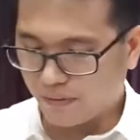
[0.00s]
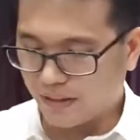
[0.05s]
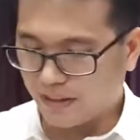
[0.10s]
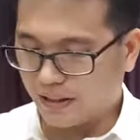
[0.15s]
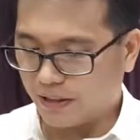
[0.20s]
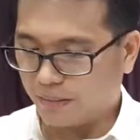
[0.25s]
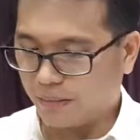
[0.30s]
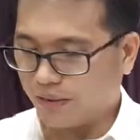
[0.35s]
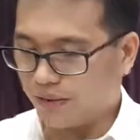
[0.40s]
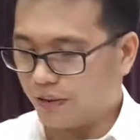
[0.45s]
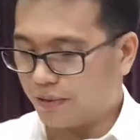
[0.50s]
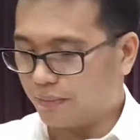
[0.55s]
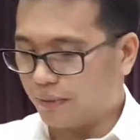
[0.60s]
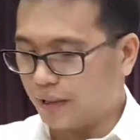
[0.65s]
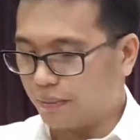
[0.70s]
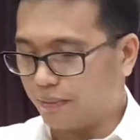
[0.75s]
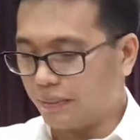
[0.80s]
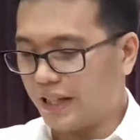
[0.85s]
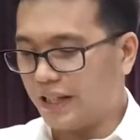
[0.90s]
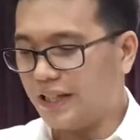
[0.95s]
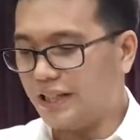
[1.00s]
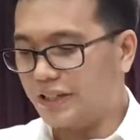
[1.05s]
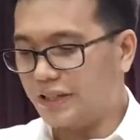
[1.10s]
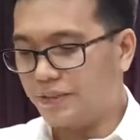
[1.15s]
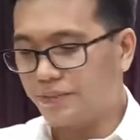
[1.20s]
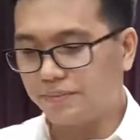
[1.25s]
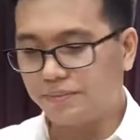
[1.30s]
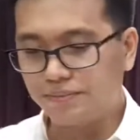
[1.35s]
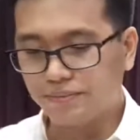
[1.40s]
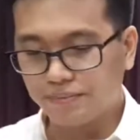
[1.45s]
Let me turn my page.
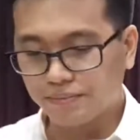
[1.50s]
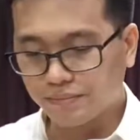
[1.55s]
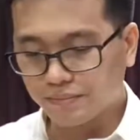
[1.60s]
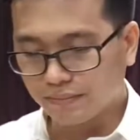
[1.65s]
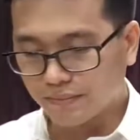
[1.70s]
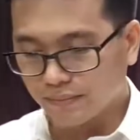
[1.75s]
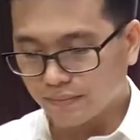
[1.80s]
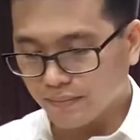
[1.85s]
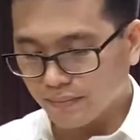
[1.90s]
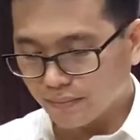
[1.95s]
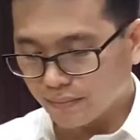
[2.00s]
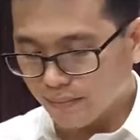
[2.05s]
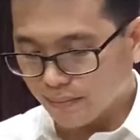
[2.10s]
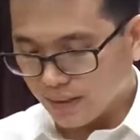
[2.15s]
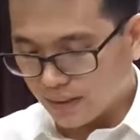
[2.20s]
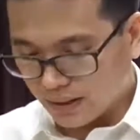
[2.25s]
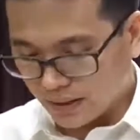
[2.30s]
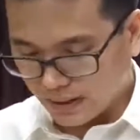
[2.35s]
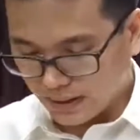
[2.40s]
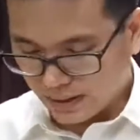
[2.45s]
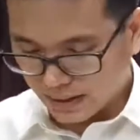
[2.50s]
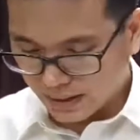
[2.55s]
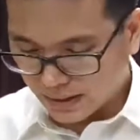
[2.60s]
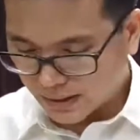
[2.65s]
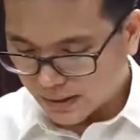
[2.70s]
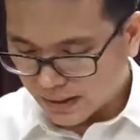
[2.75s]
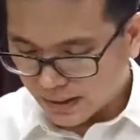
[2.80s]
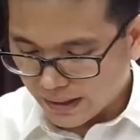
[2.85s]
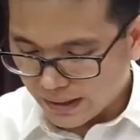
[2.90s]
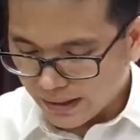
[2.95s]
Okay.
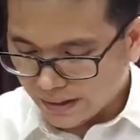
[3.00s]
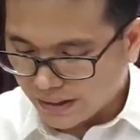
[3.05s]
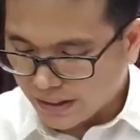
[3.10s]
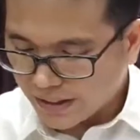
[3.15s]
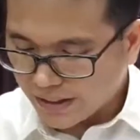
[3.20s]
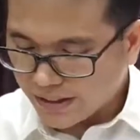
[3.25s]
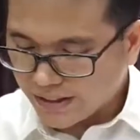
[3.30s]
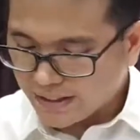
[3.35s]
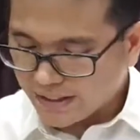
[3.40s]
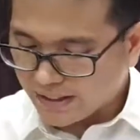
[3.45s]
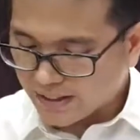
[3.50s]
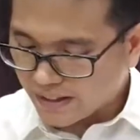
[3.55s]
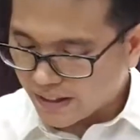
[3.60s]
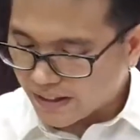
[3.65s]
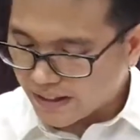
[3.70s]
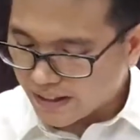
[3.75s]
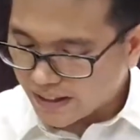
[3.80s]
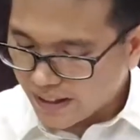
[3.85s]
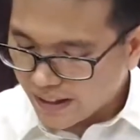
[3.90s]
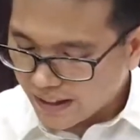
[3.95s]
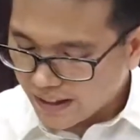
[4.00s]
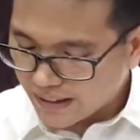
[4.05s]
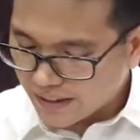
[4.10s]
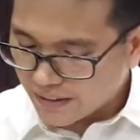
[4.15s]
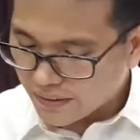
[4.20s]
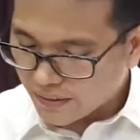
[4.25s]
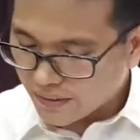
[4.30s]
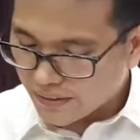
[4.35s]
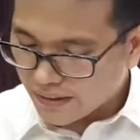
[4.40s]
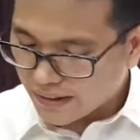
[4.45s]
There is none like
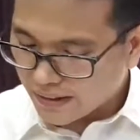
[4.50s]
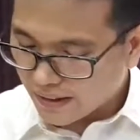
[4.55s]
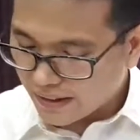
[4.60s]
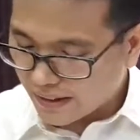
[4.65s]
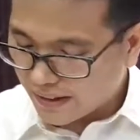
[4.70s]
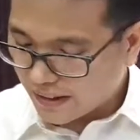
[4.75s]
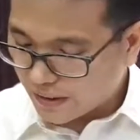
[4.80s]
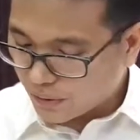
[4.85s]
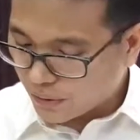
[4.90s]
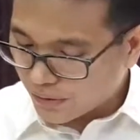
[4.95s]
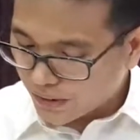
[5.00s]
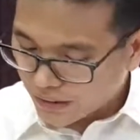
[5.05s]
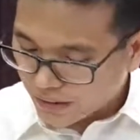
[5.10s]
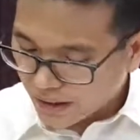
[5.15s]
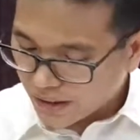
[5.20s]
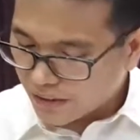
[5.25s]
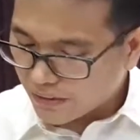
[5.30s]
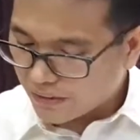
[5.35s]
unto the, uh, unto the God